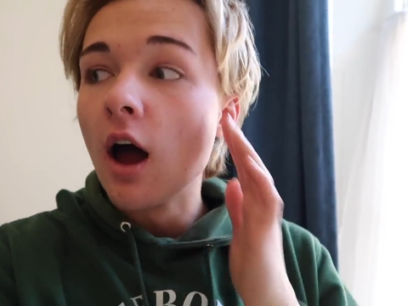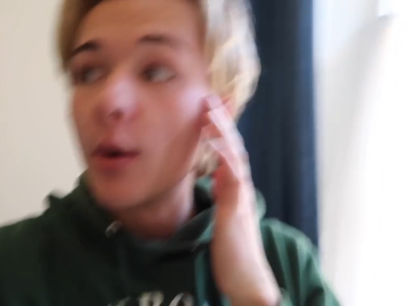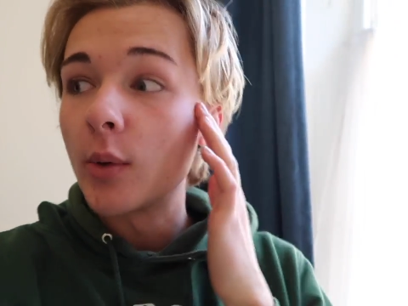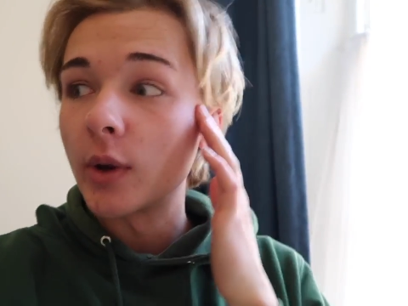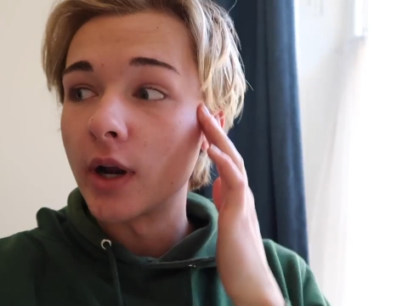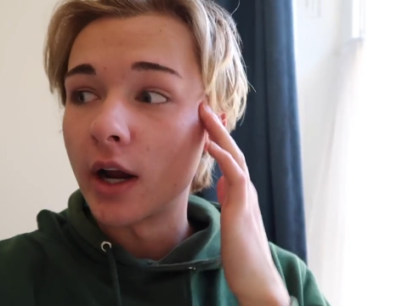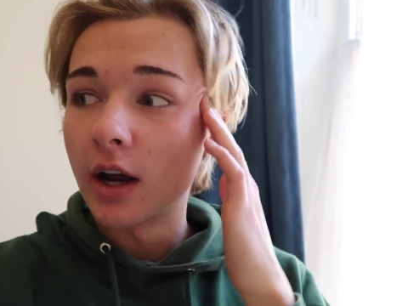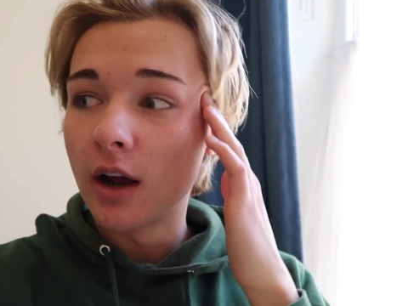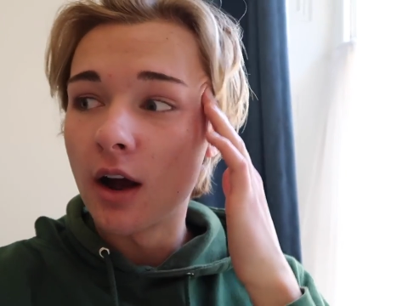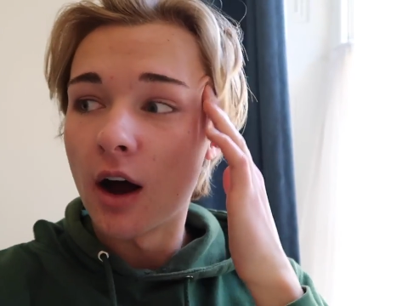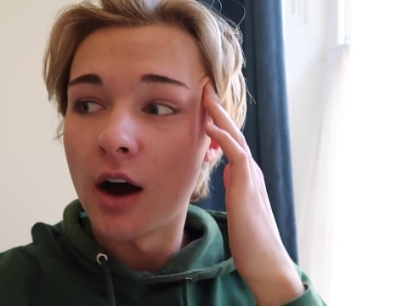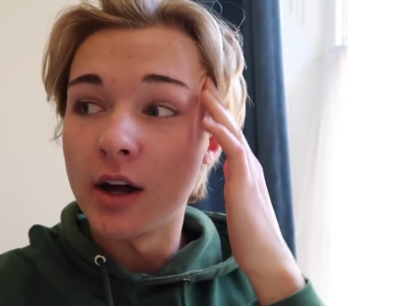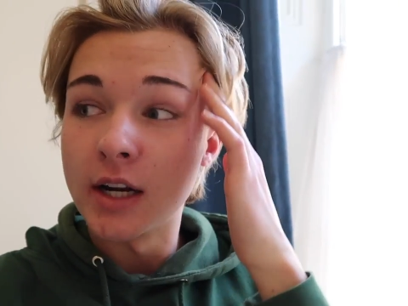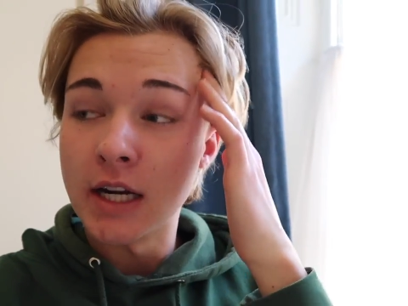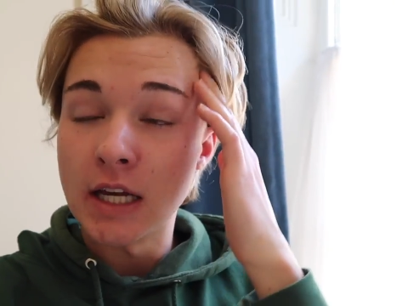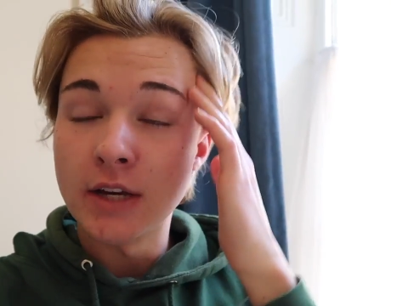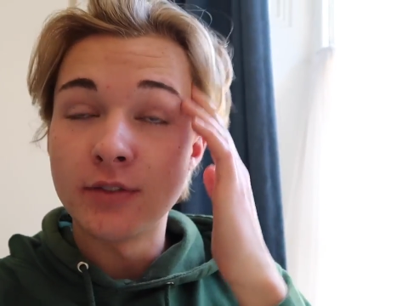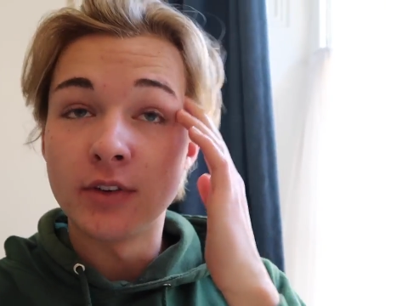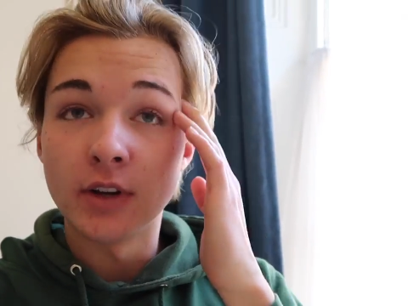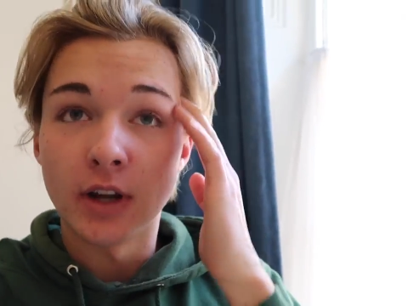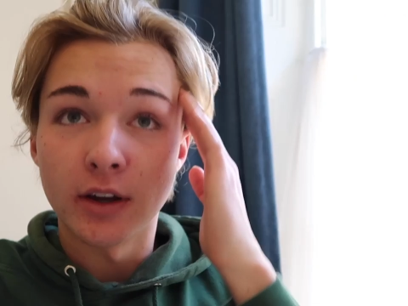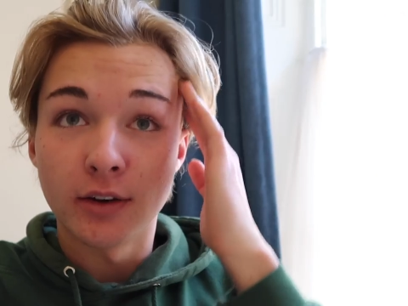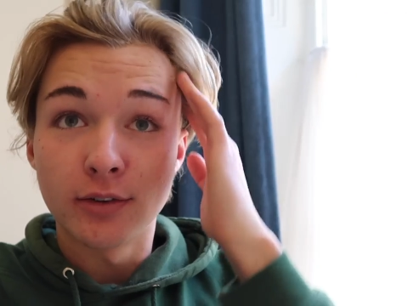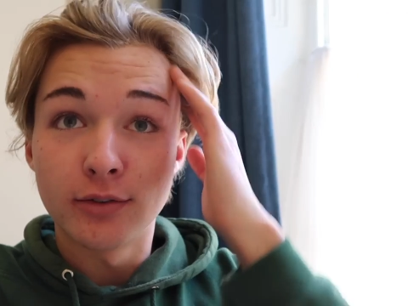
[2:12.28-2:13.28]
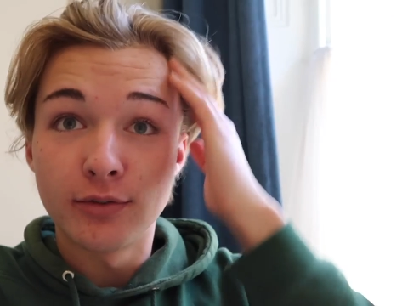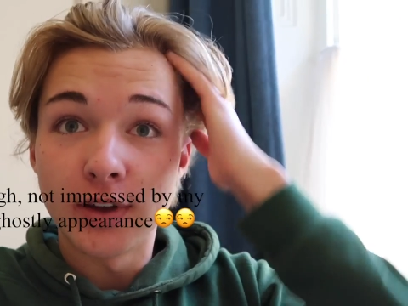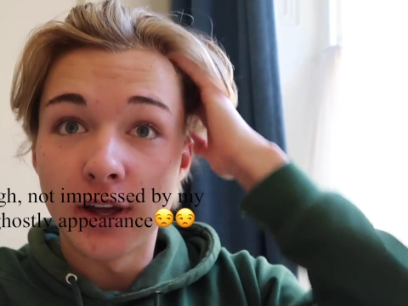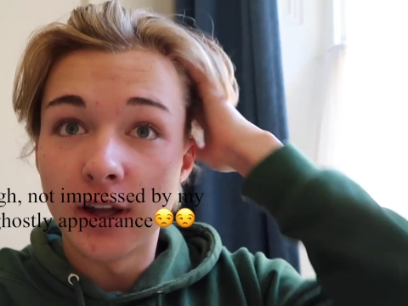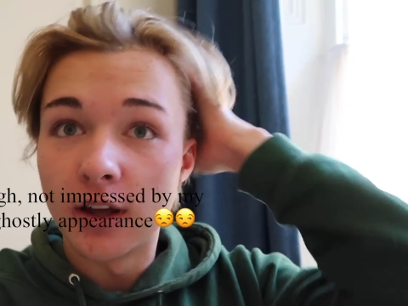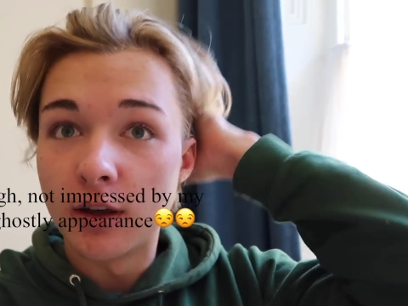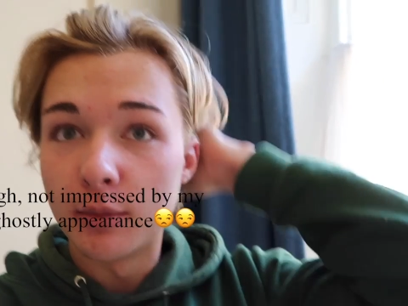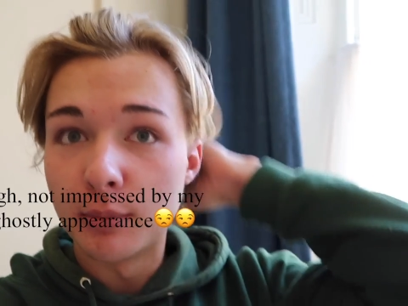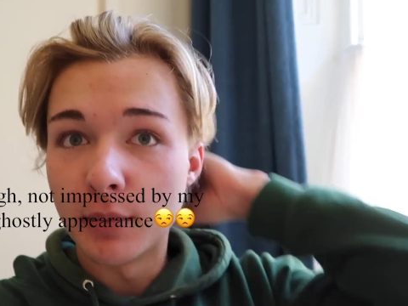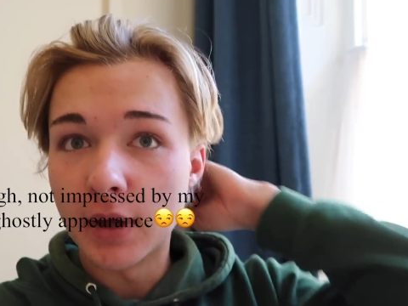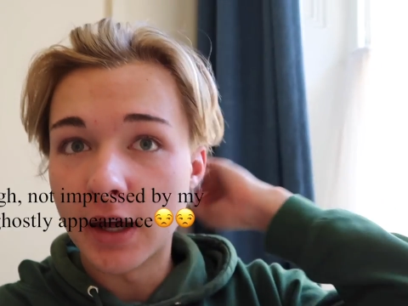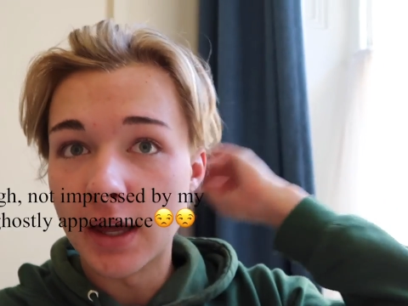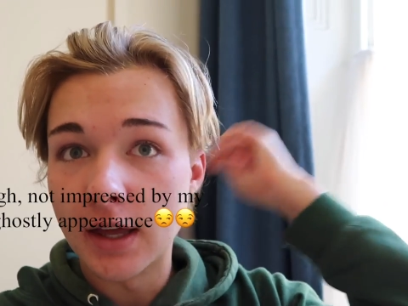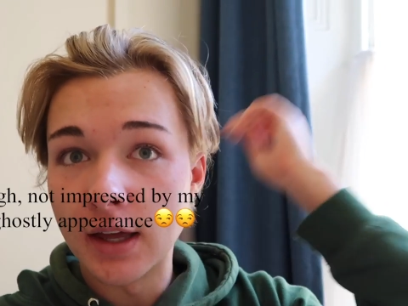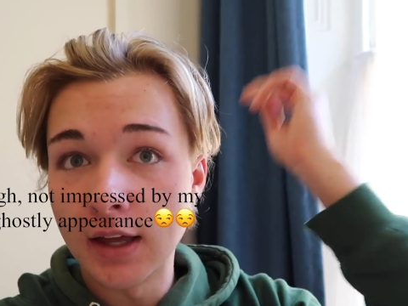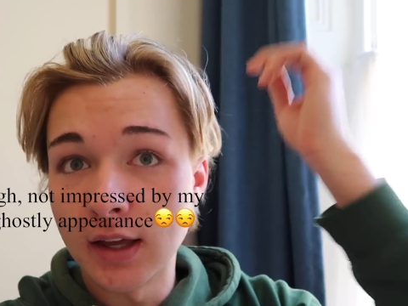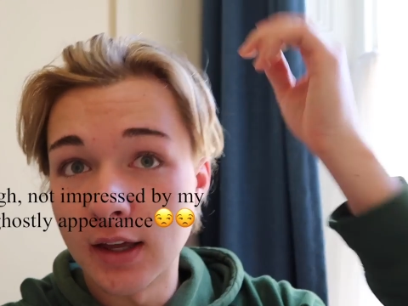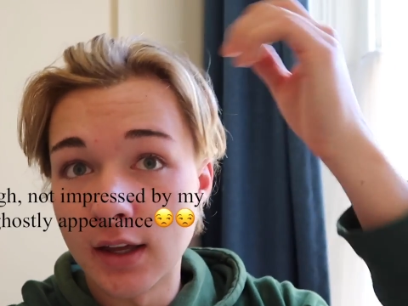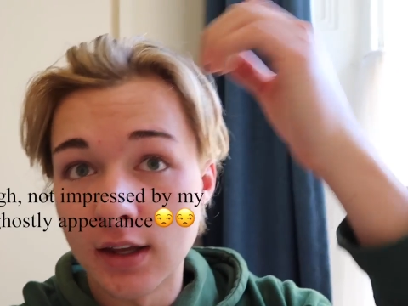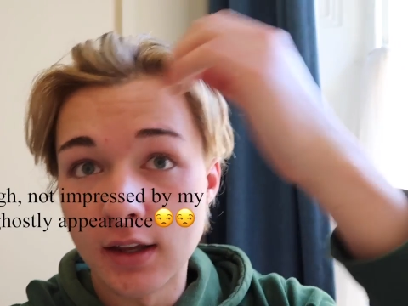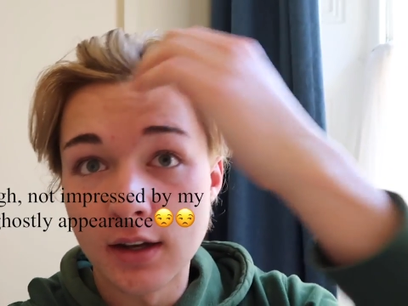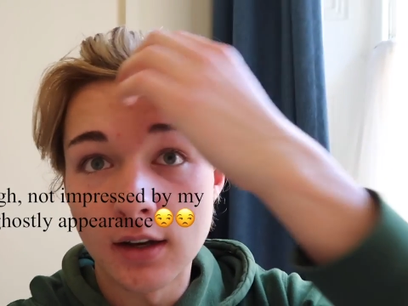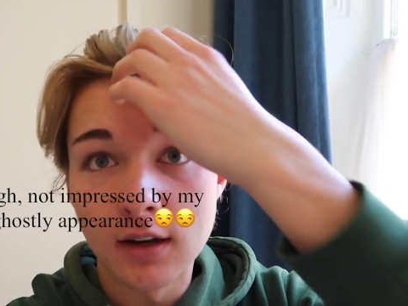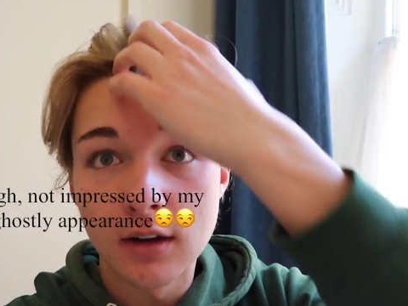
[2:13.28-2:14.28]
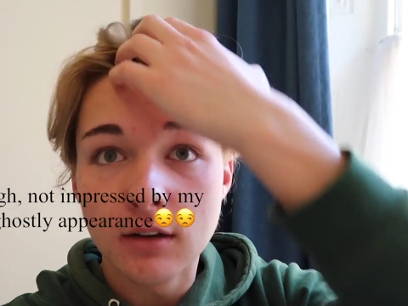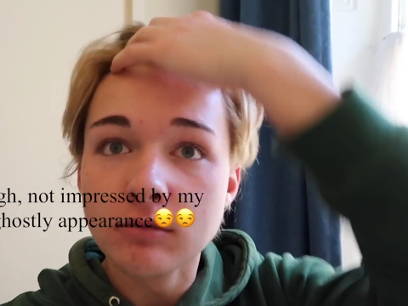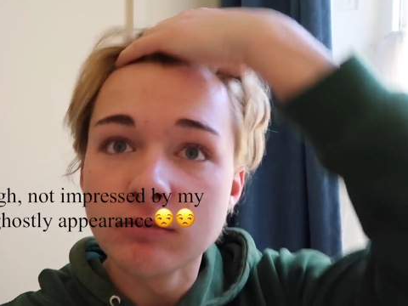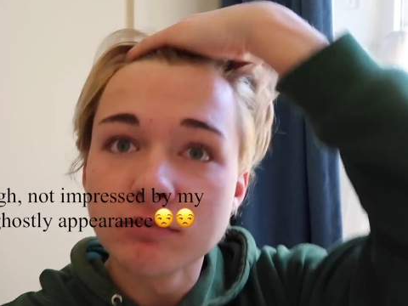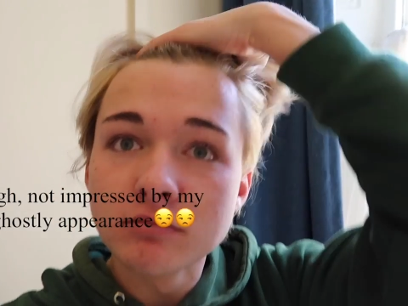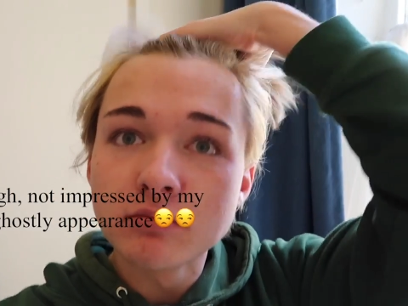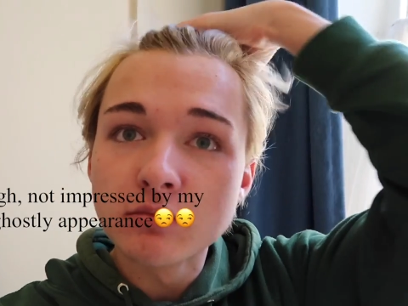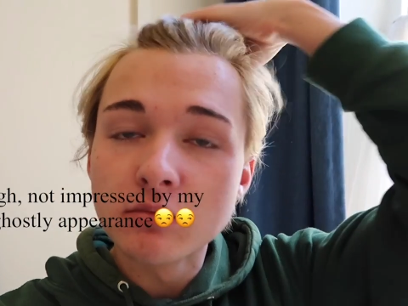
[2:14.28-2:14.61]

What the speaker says: when I can't even like film in